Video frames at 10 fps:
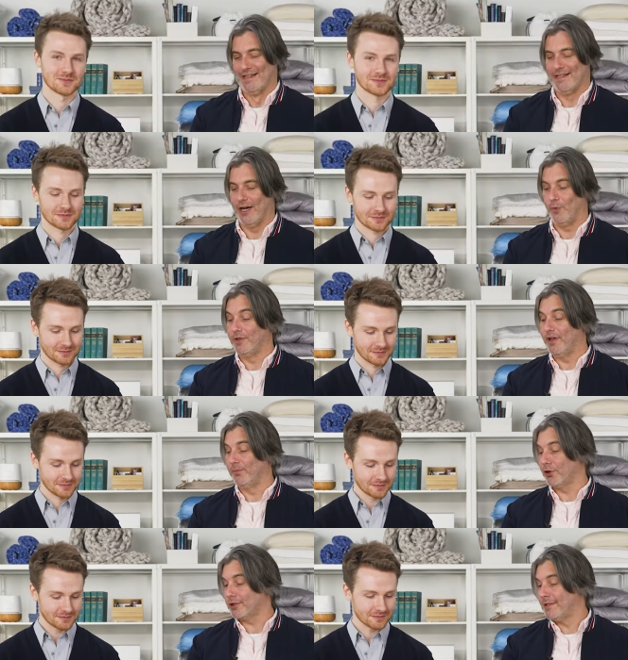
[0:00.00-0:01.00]
Speaker 1: Now, we love
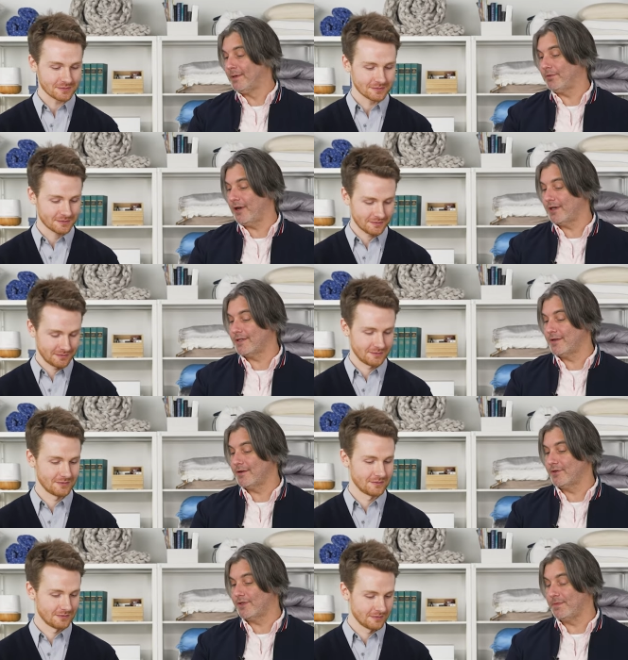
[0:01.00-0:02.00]
Brooklinen products here
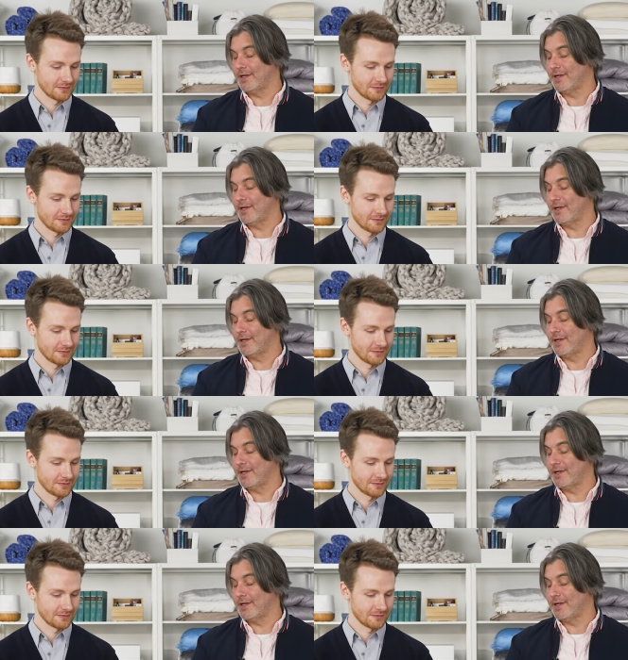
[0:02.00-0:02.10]
just